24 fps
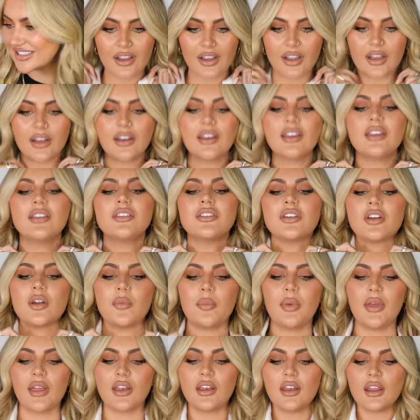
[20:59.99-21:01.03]
I need your
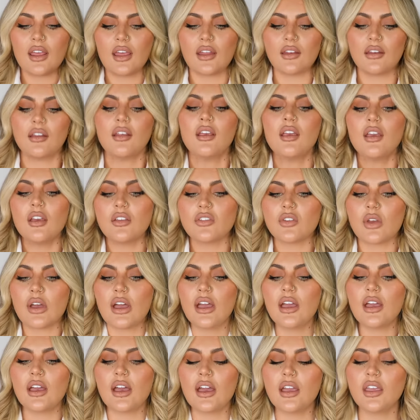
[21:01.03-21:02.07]
opinion. So
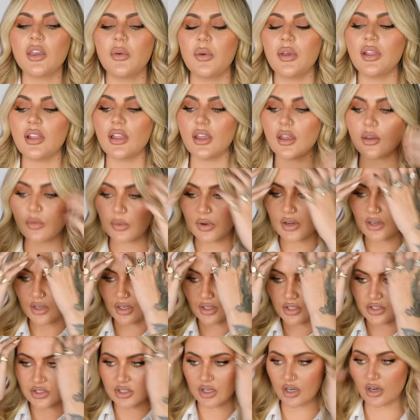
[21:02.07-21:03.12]
I, I quite like wearing a
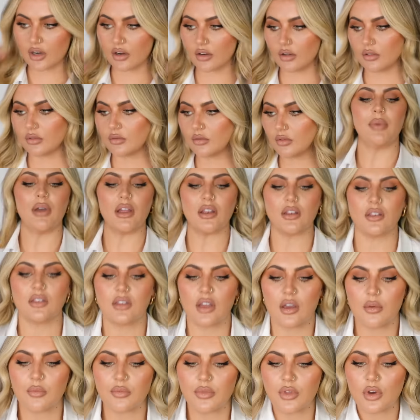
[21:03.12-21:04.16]
shirt buttoned
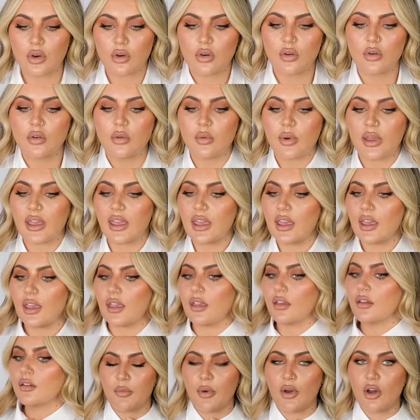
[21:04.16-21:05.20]
up the whole
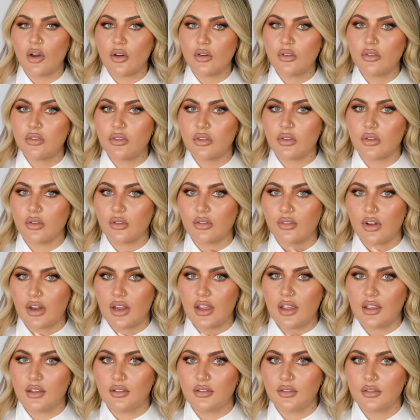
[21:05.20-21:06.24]
way, but also,
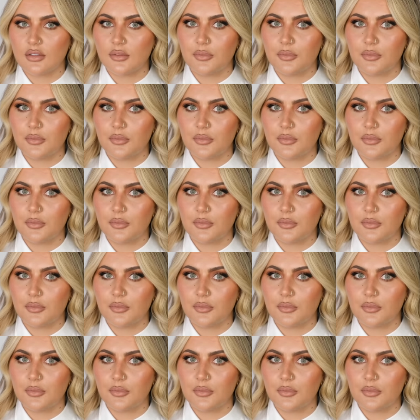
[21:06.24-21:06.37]
right,